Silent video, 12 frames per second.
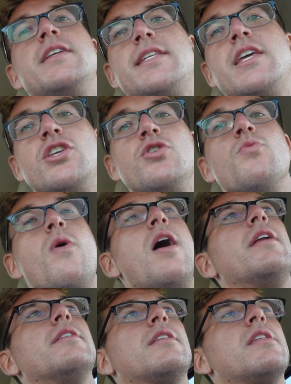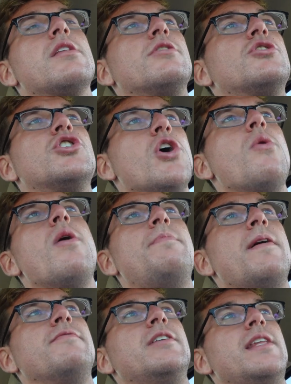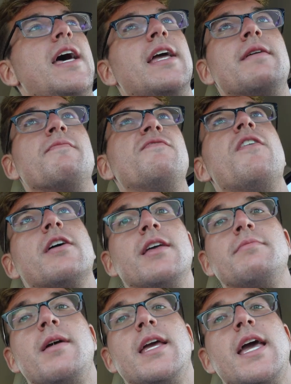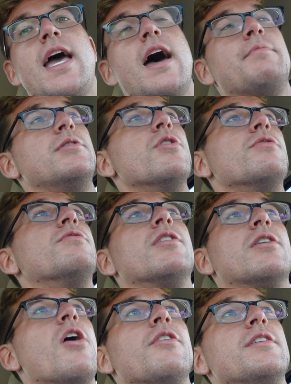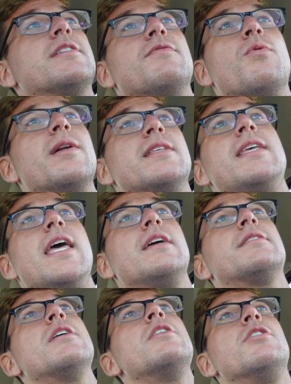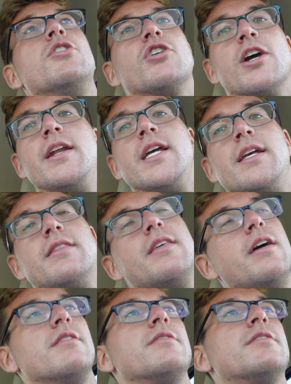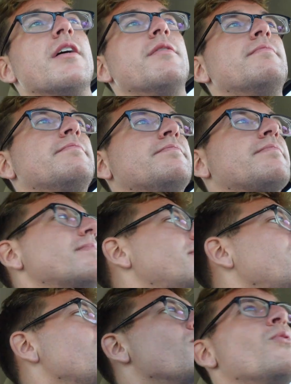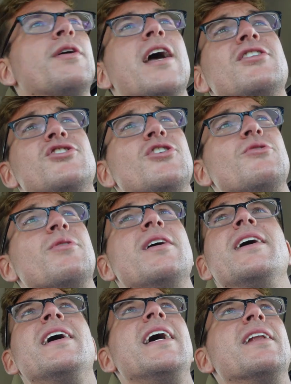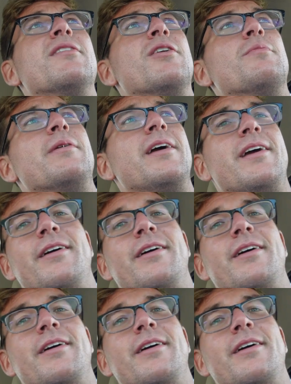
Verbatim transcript: it is that you want show up every day and fucking make it happen. Regardless of what it takes, you're gonna get there. So we'll catch you in a little bit